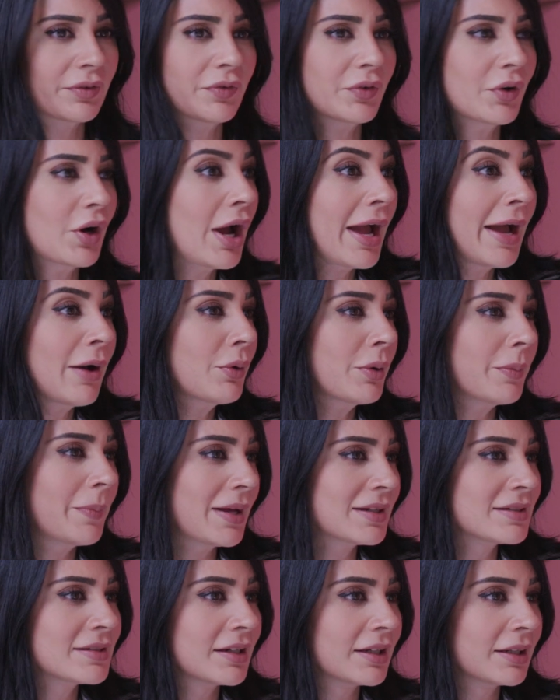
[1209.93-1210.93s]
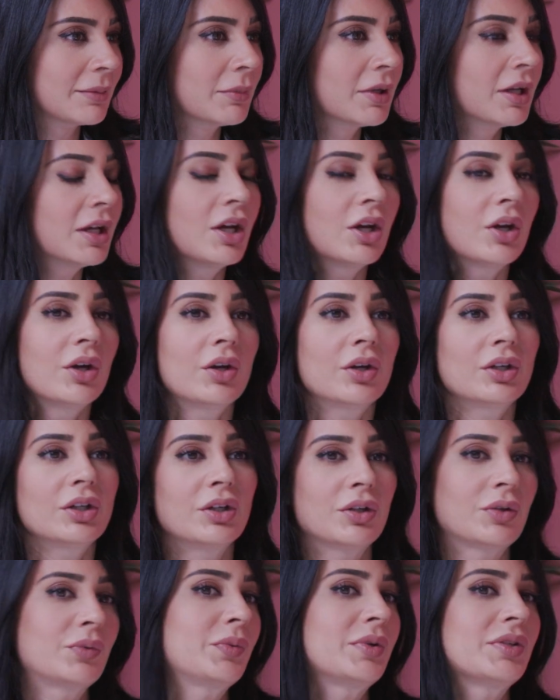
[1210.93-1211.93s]
for our bedtime,
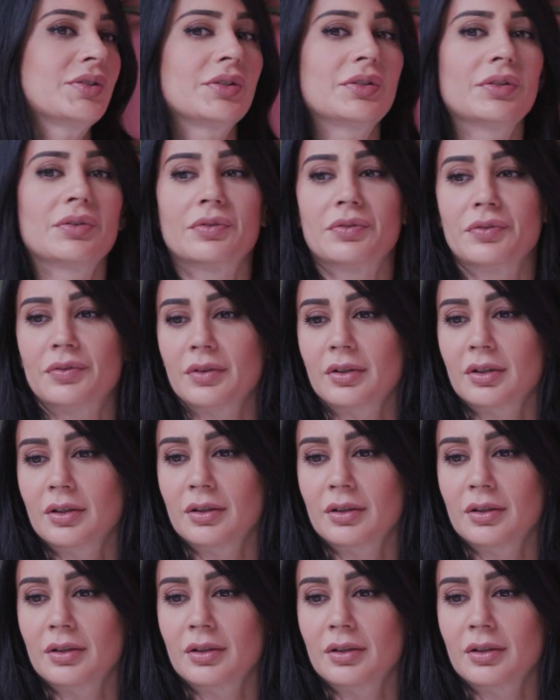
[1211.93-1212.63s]
we sort of